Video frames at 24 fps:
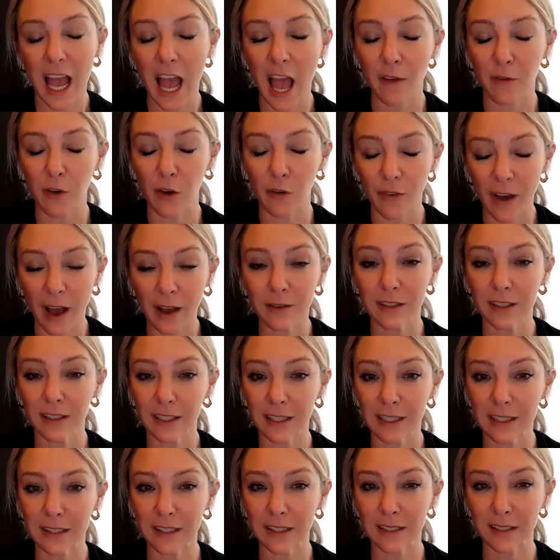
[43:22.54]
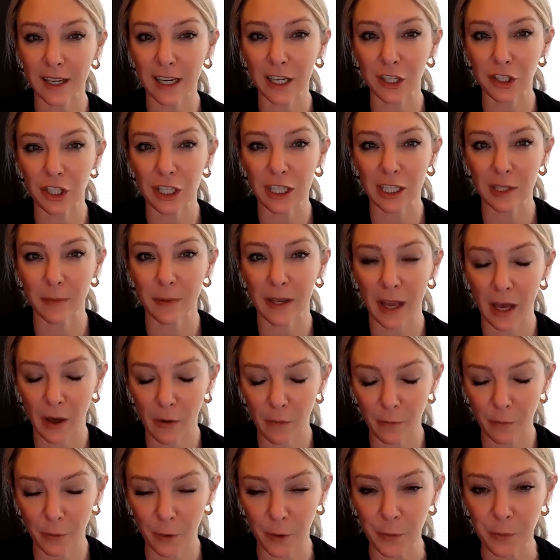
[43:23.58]
If you found today's discussion to be
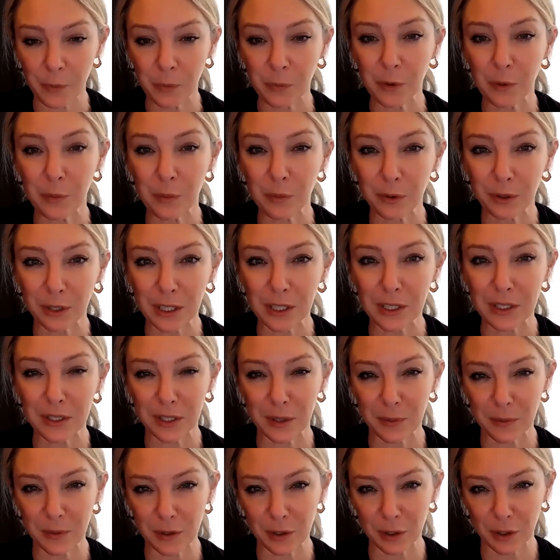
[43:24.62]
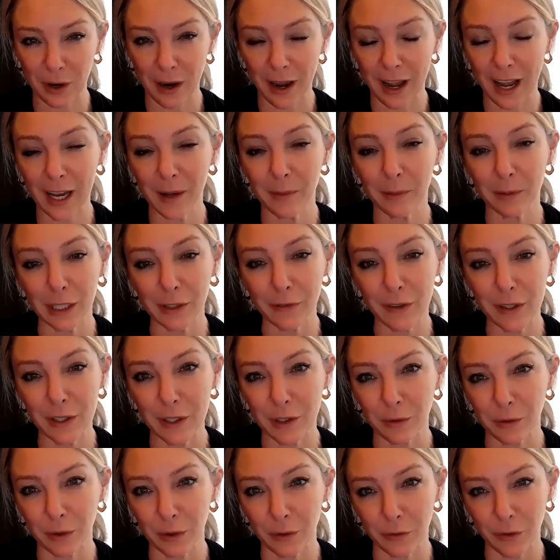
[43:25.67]
helpful, please subscribe, leave
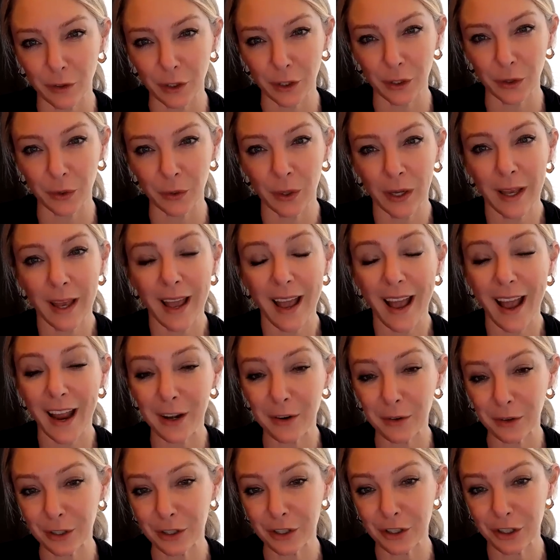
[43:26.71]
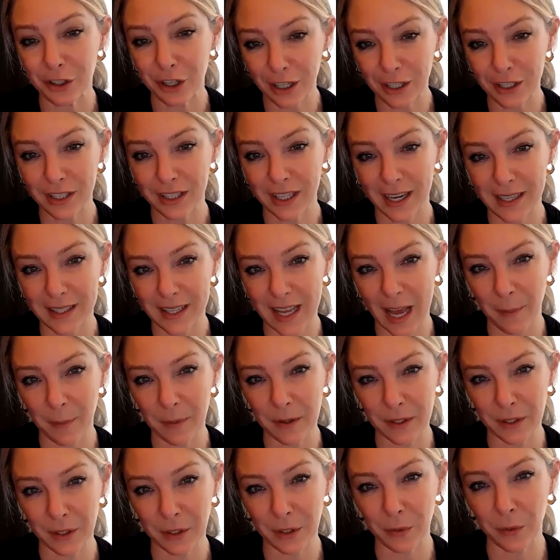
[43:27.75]
us a review, and you can share today's
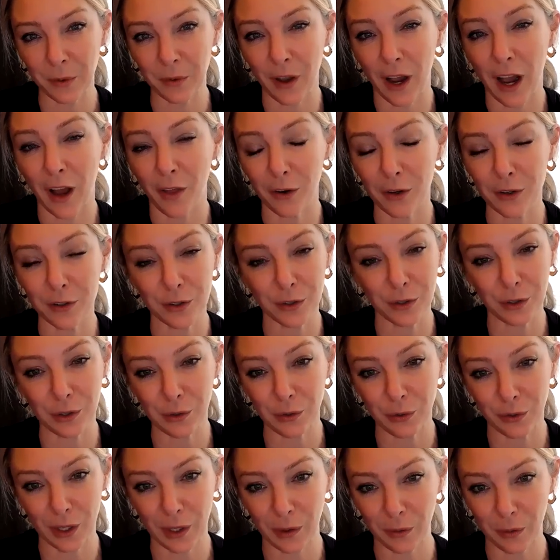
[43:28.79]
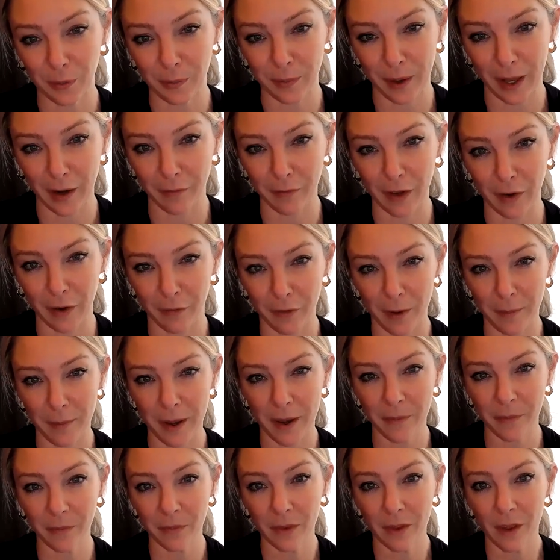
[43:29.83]
episode with others who you think would benefit from
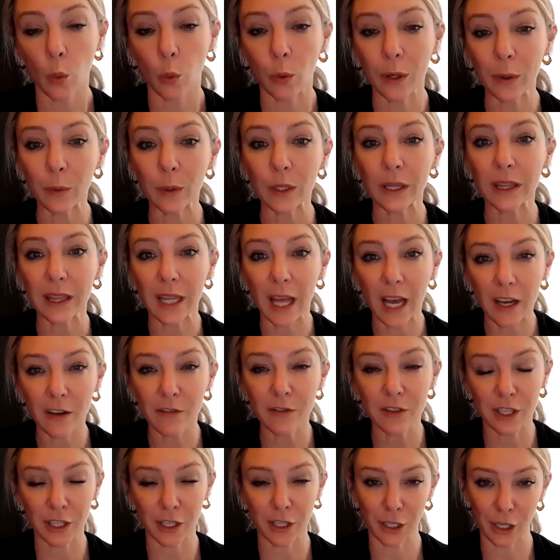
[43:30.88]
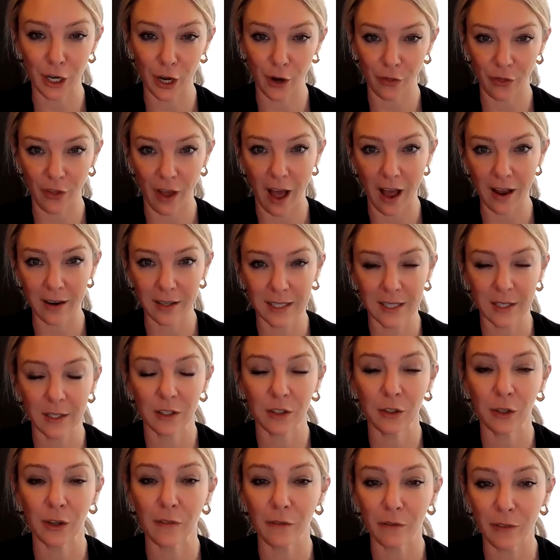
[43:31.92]
it. We would love to hear your thoughts.
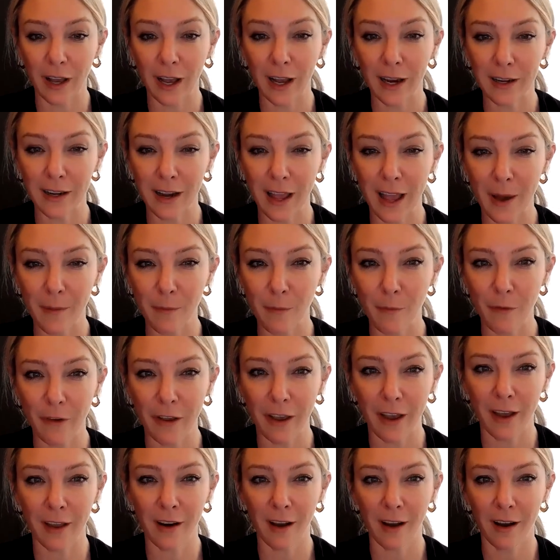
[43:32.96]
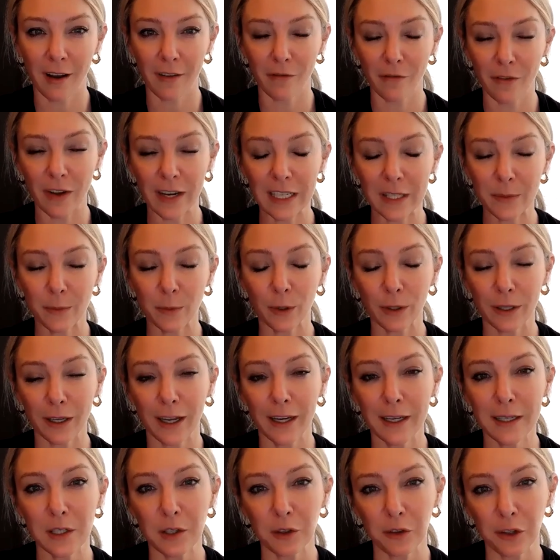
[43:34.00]
You can find MFAN on Facebook,
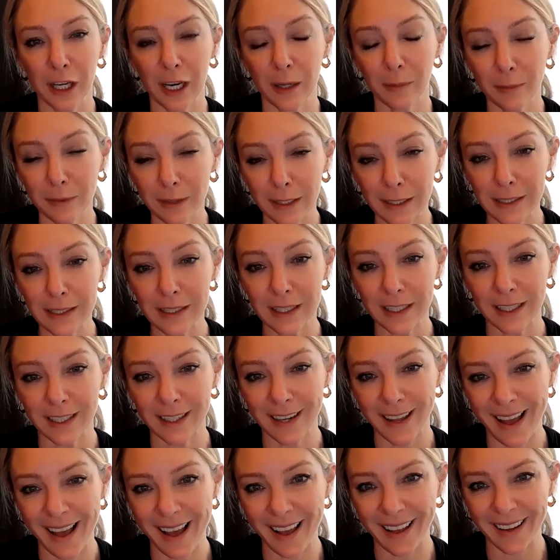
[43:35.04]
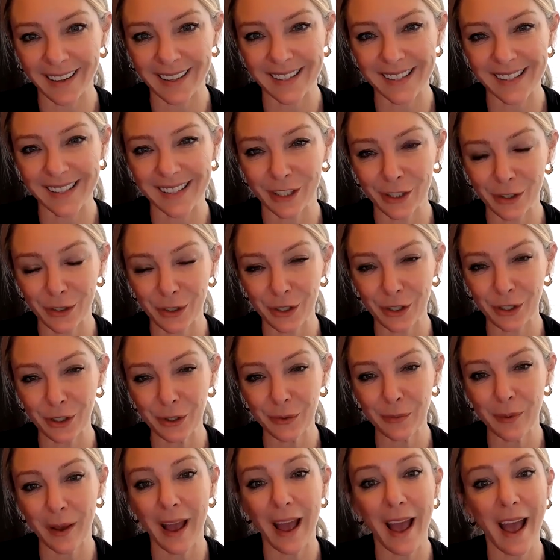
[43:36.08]
Instagram, LinkedIn, X,
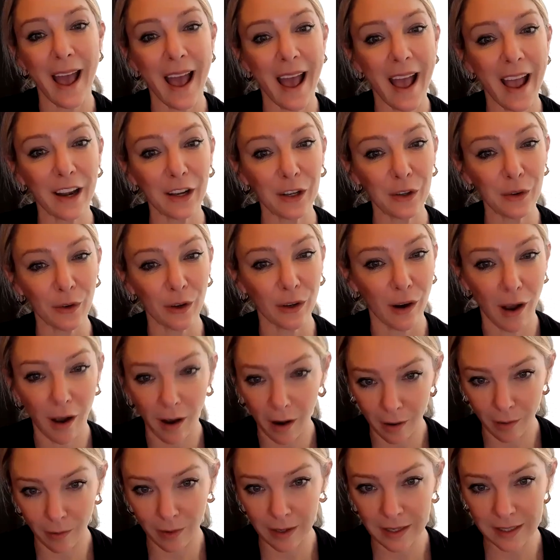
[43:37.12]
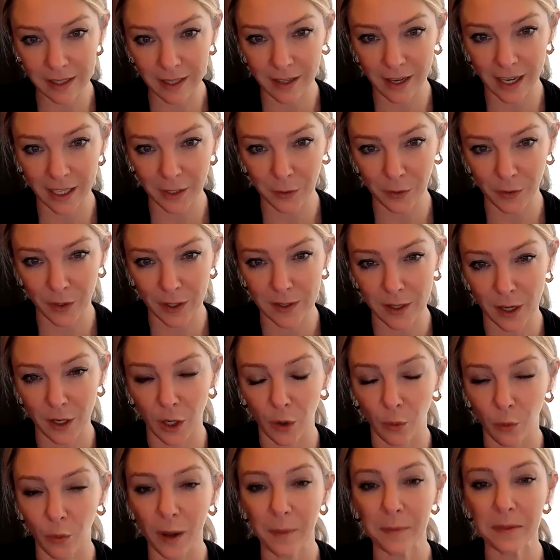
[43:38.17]
YouTube, and you can always connect with us
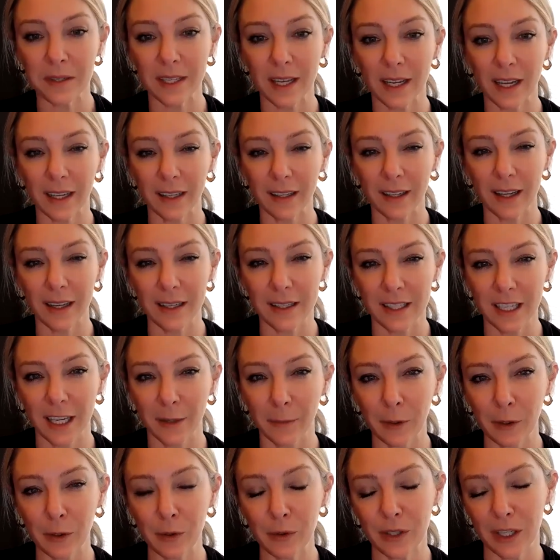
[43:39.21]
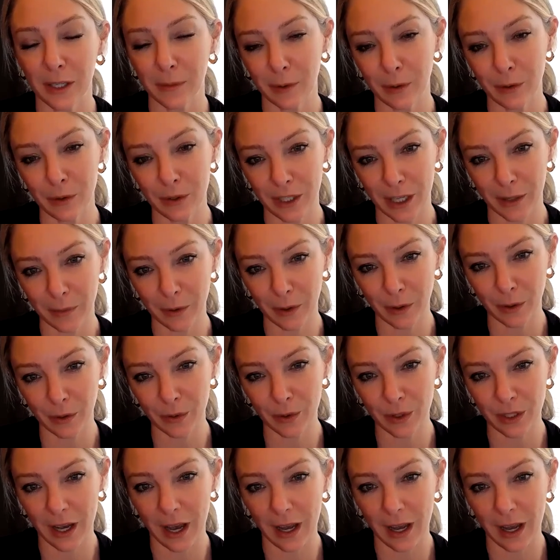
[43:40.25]
on our website at www.mfan.org.